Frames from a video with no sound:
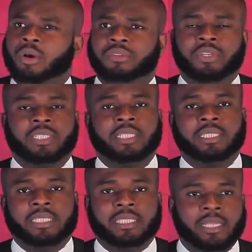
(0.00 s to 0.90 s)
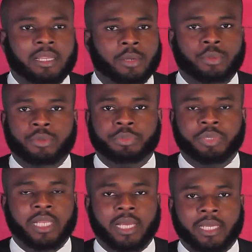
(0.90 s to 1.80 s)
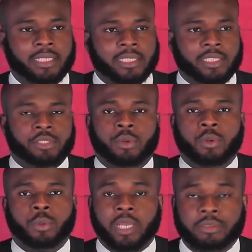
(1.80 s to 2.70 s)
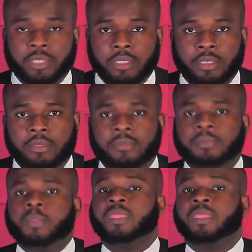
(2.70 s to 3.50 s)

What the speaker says: obviously the seller would be like, this is not what we agreed on.